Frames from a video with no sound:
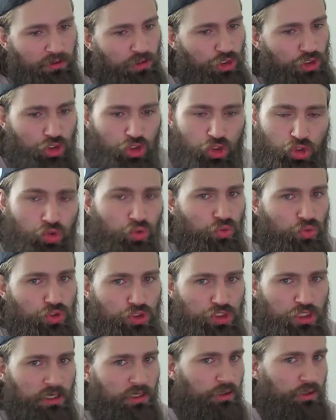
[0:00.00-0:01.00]

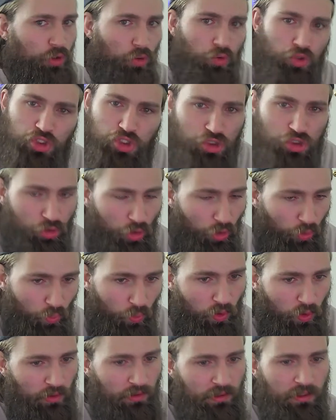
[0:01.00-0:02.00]
Huge. Don't just throw
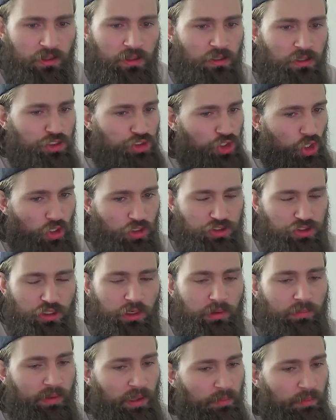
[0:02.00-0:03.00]
one. Sean's
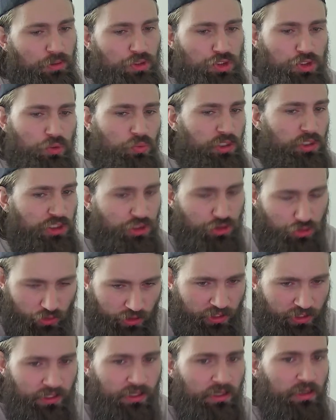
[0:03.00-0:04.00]
going to be able to
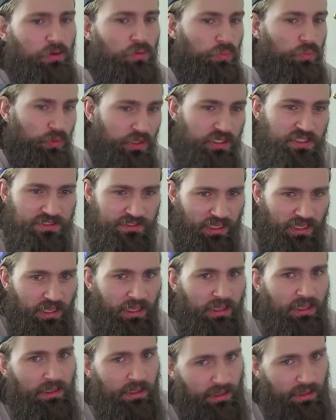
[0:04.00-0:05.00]
retreat,
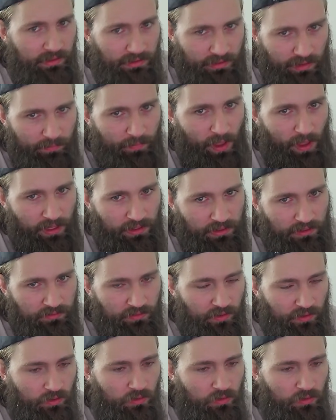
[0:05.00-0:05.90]
reset, and get back in there.